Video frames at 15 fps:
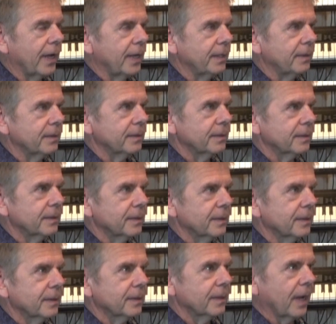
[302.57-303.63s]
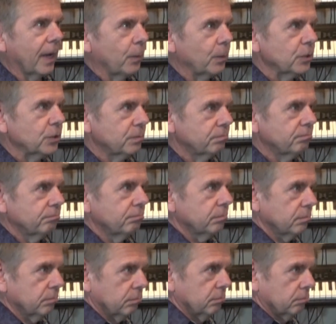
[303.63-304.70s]
I was
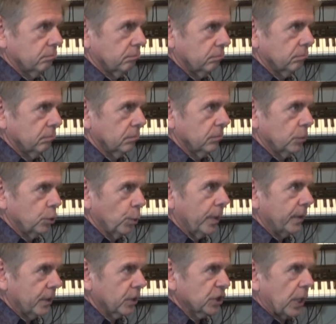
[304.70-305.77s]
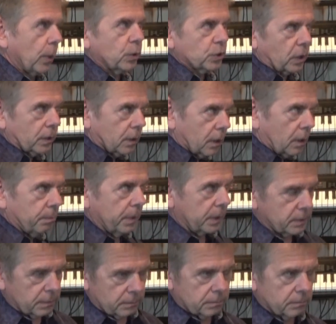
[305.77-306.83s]
doing this, I was a little
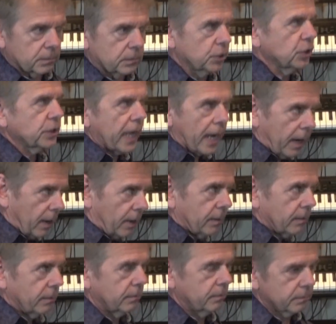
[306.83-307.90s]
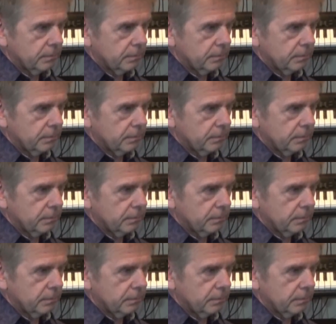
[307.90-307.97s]
bit scared